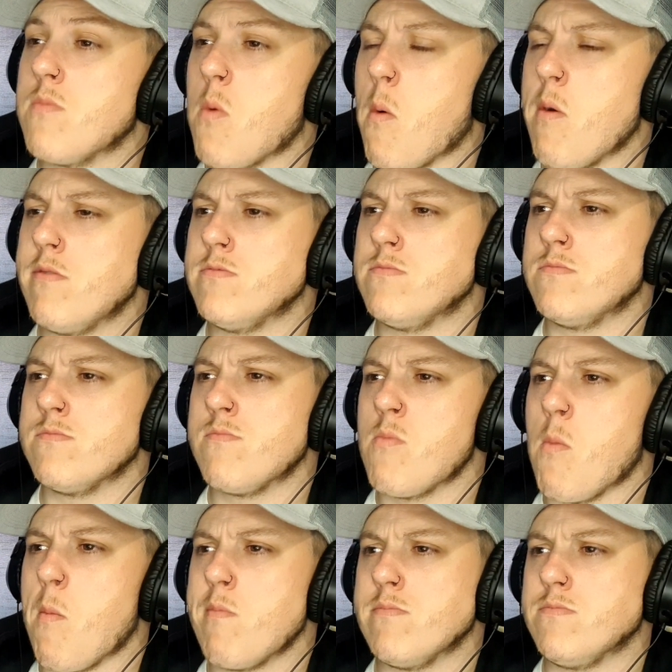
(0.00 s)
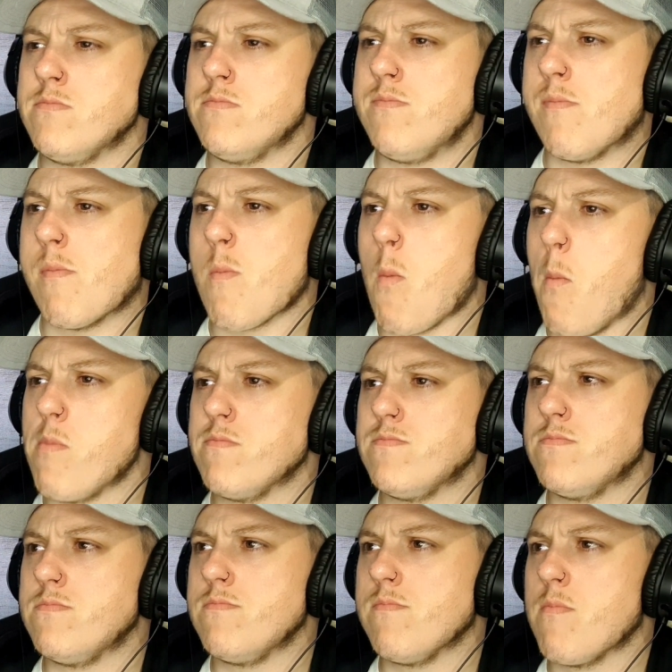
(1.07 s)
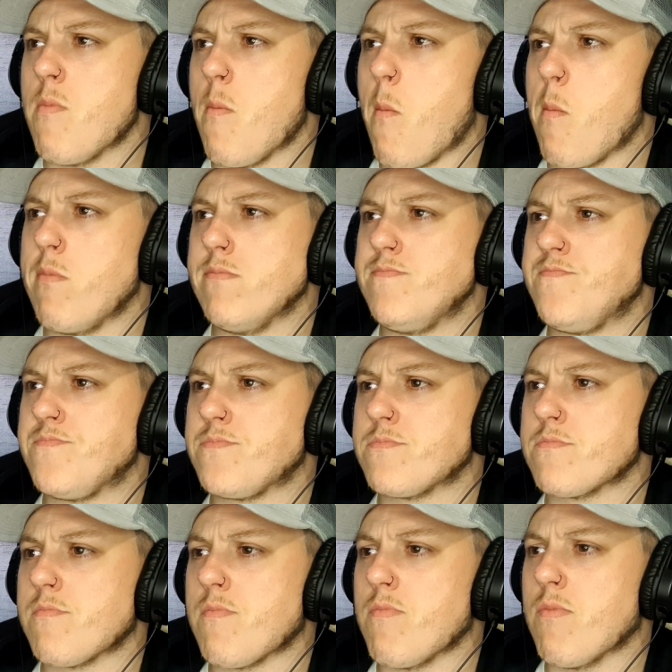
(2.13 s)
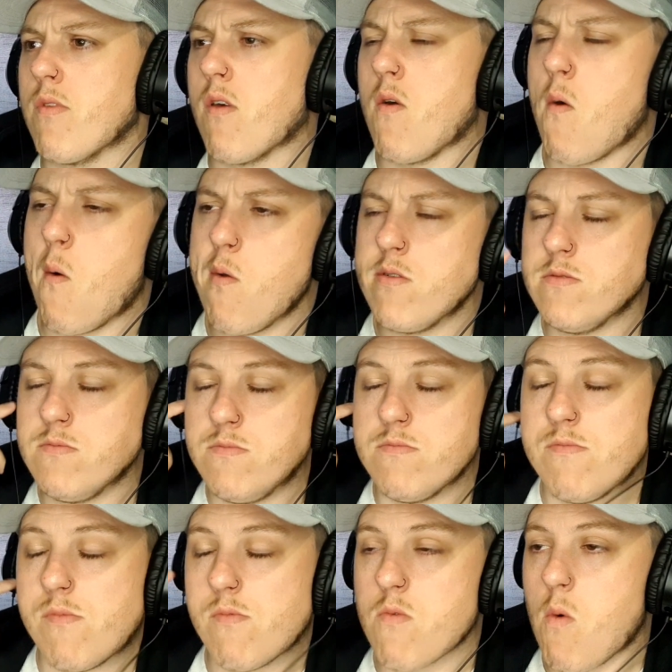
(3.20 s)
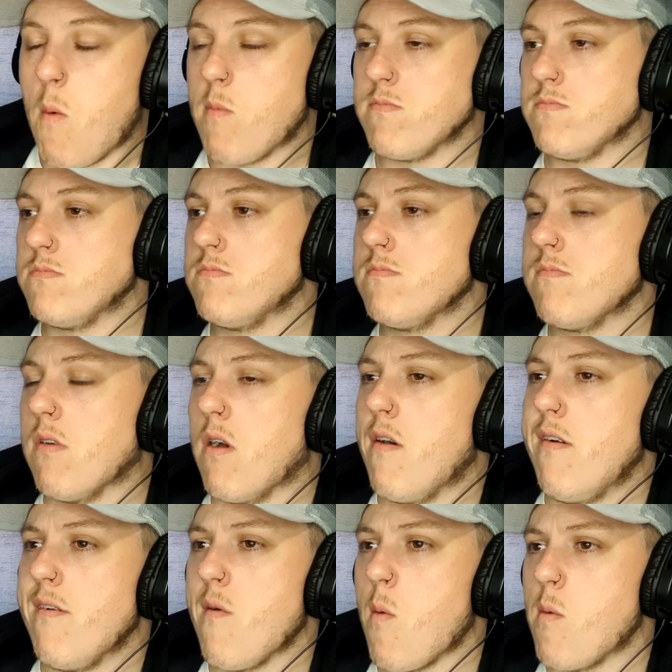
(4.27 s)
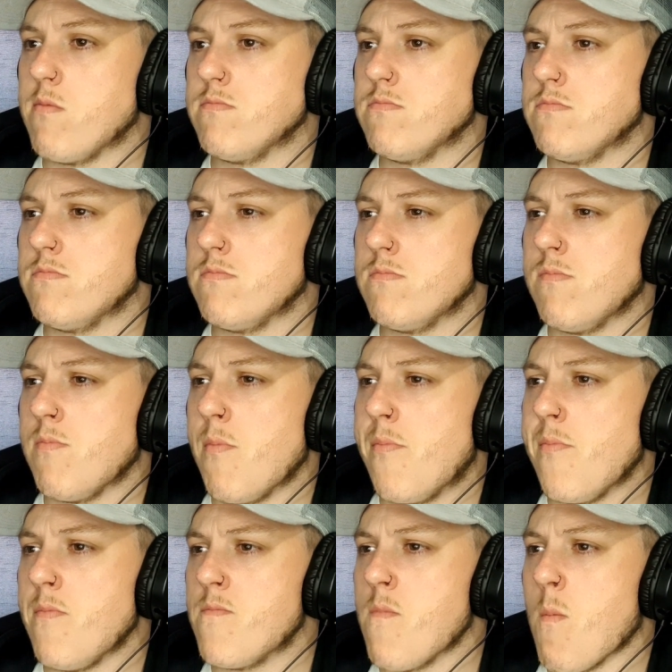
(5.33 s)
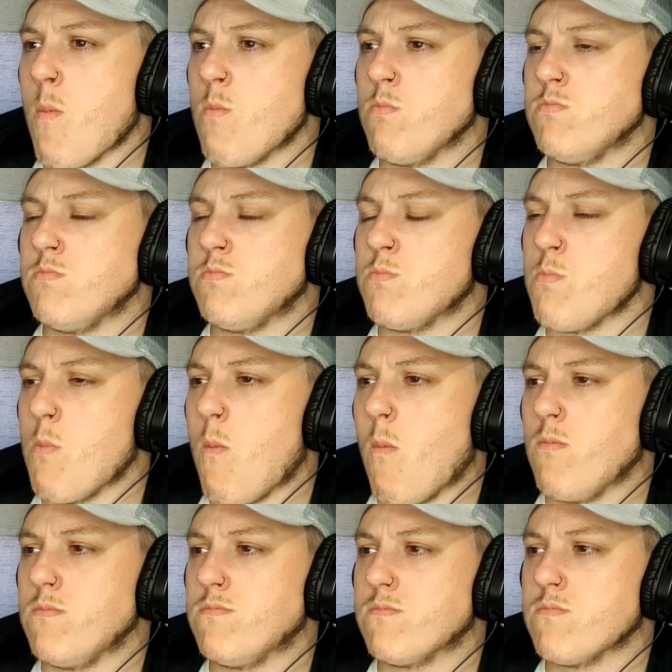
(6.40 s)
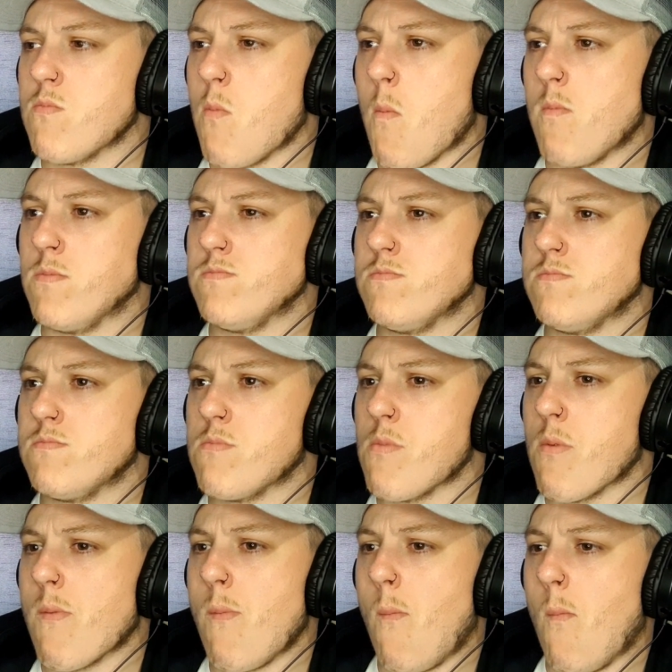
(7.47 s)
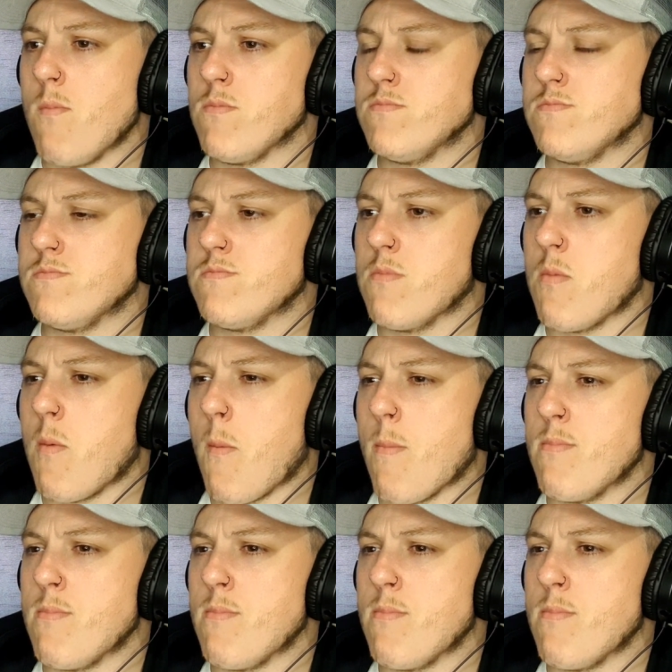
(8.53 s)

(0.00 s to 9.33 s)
The YouTuber places cameras and paranormal hunting equipment throughout the house, continuing to explore as he does so. He finds a lot of items that seem to have been